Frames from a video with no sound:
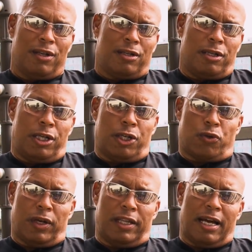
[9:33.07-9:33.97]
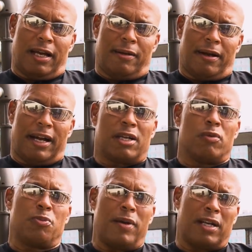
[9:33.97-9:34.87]
to the degree that I can
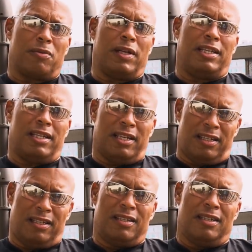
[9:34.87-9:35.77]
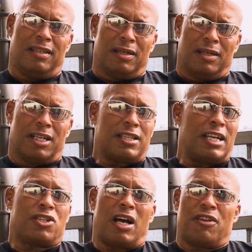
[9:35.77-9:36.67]
respect what he did, because
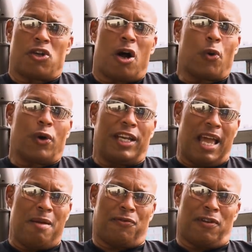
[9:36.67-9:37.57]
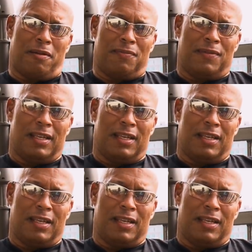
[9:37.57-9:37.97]
I saw where he came from.